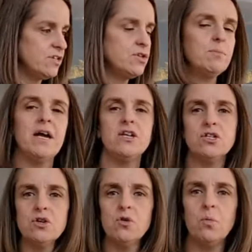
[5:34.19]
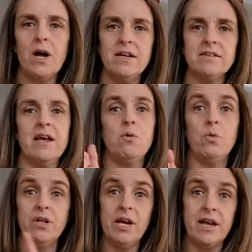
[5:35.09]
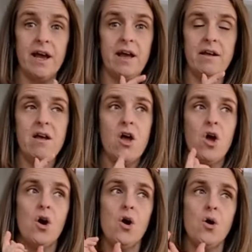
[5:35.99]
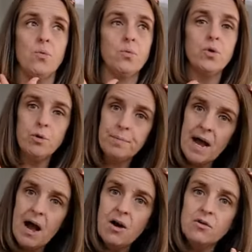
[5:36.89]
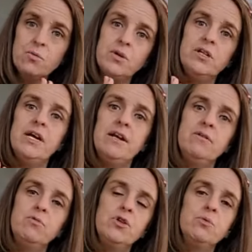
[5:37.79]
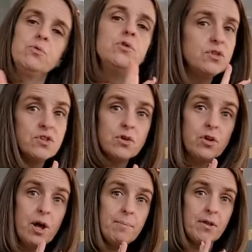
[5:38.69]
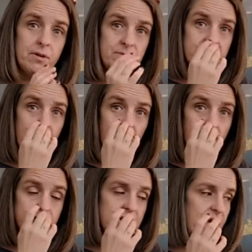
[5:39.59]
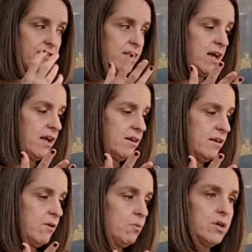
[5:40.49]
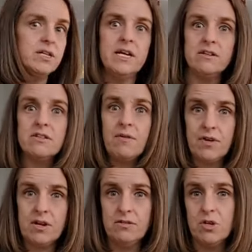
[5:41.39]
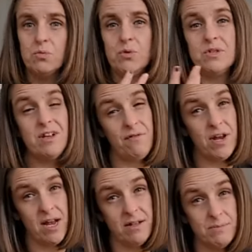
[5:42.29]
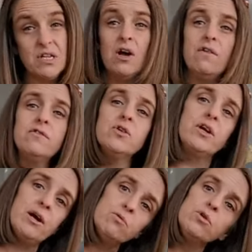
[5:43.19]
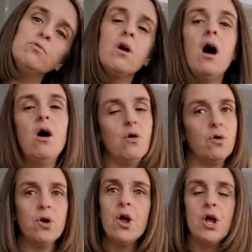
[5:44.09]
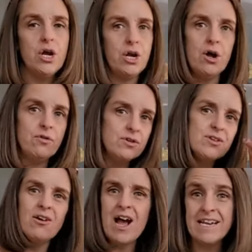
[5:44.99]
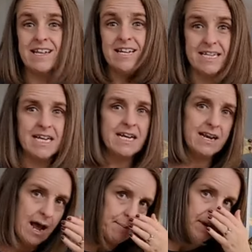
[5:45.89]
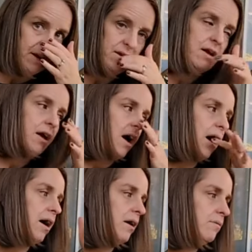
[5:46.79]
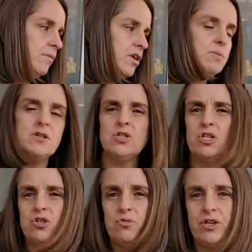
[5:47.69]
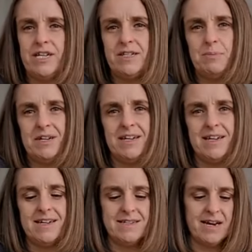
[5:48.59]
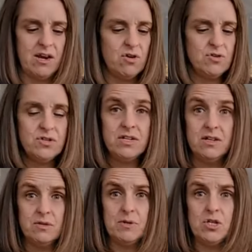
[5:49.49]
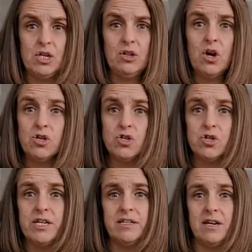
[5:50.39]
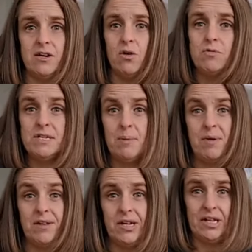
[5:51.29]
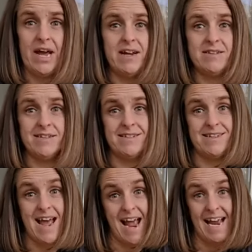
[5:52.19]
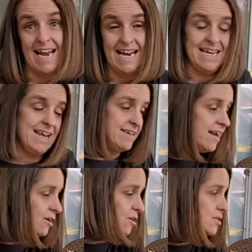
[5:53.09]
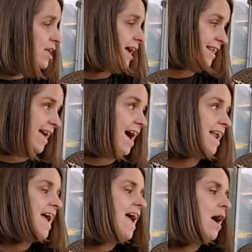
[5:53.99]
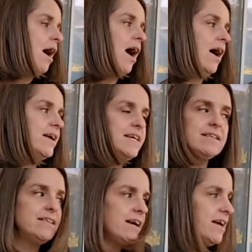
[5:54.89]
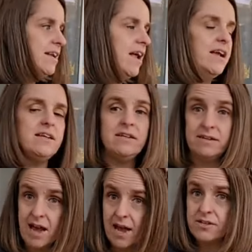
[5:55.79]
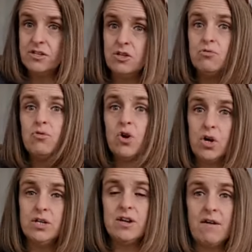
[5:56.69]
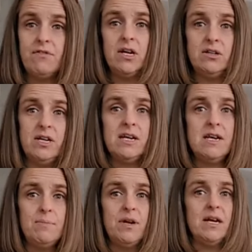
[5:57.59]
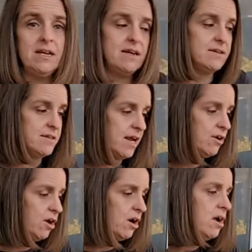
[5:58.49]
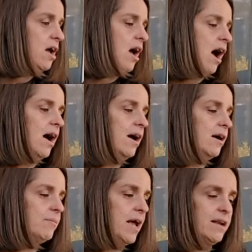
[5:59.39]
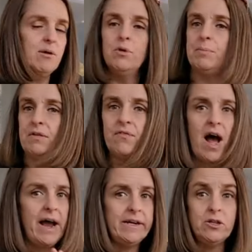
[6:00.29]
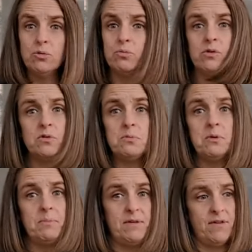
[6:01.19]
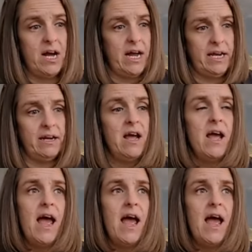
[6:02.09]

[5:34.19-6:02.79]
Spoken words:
So my concern was, like, will it get root bound? Will the roots circle up on themselves, and then will the roots suffocate themselves or get root rot, or there's all kinds of things that can happen, especially trees being in containers, especially large trees. They don't typically like to stay in containers like that. He said yes, you could definitely keep it in a container, and it would be fine. The roots would be fine.